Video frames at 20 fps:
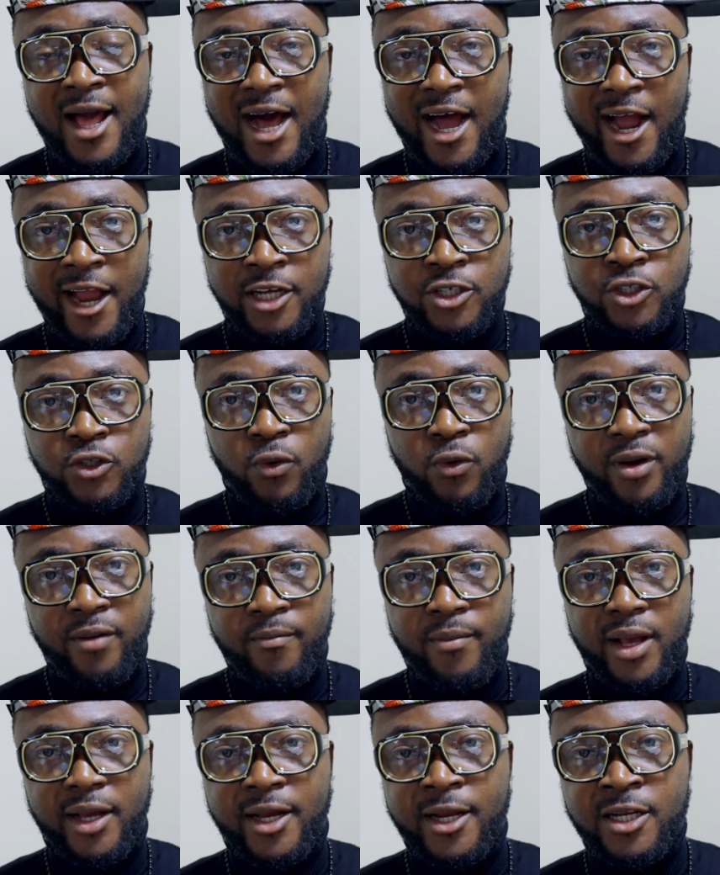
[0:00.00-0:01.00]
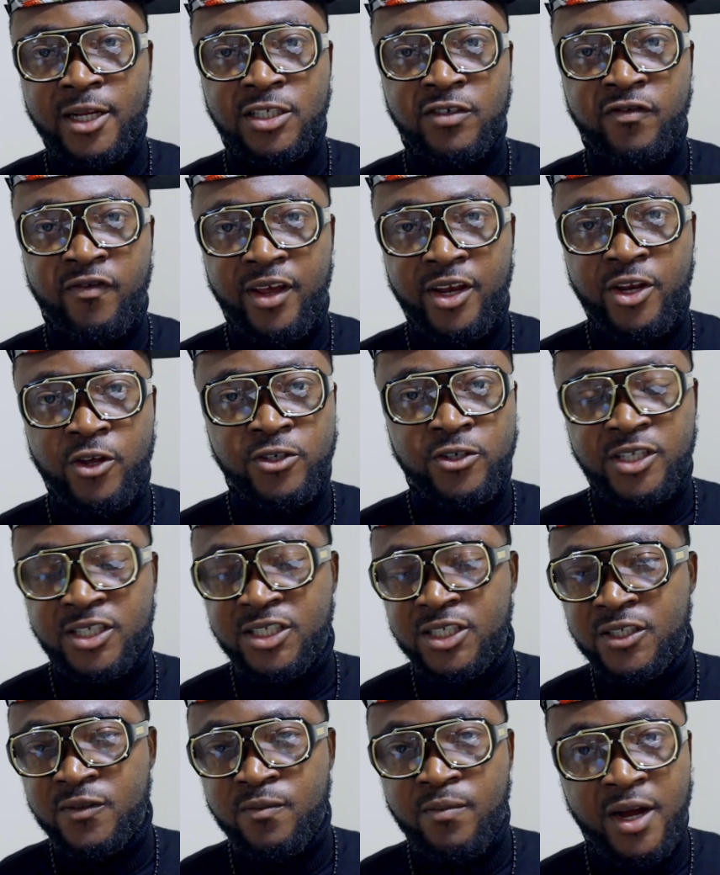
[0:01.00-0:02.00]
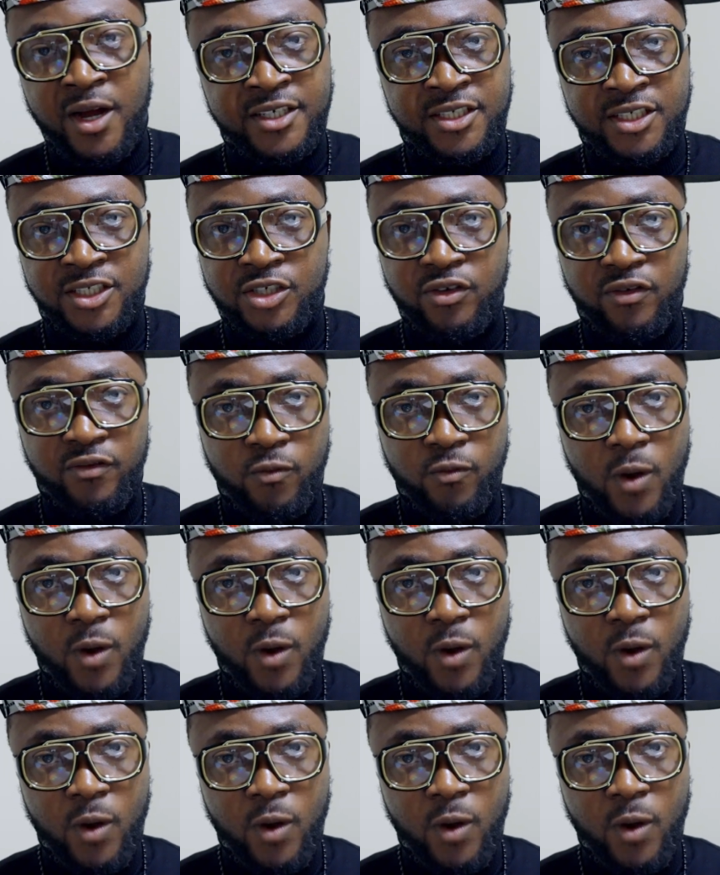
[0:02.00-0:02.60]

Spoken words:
I enjoy making this video just as much as you've